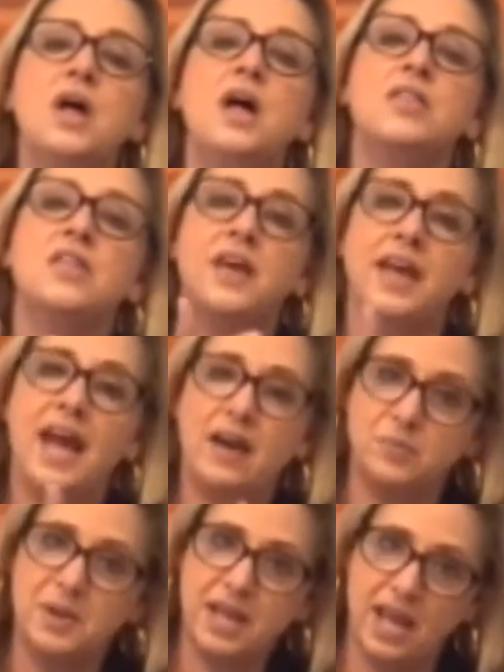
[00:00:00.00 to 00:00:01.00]
that they have to
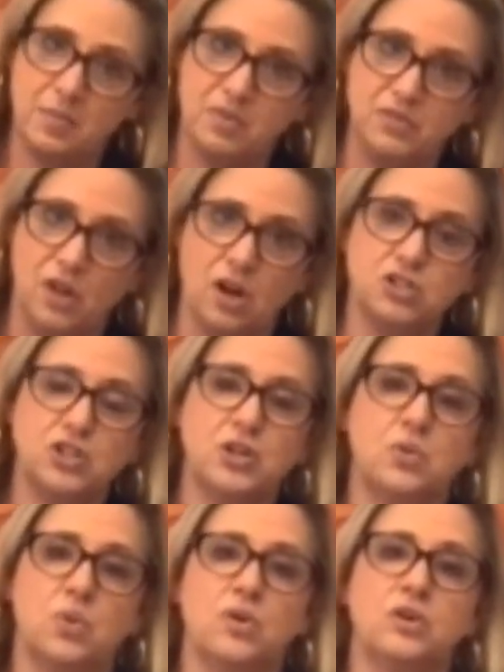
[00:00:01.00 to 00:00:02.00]
be camouflaged in
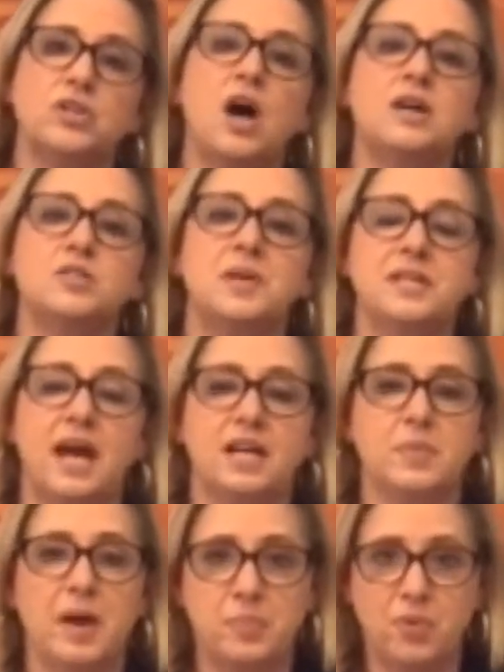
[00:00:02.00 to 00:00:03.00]
order not to be attacked
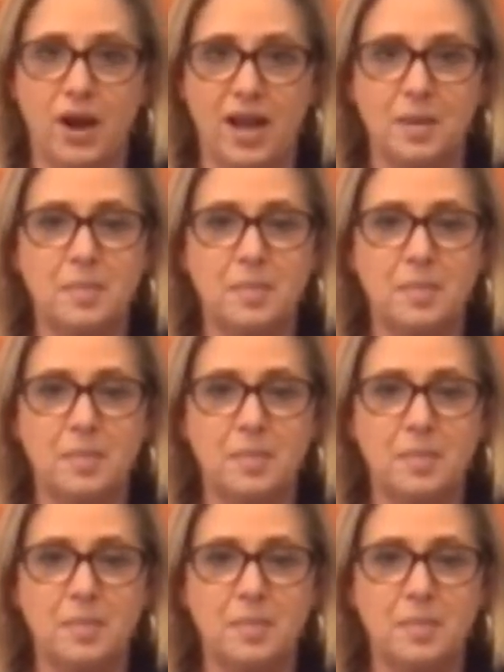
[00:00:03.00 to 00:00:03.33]
by prey.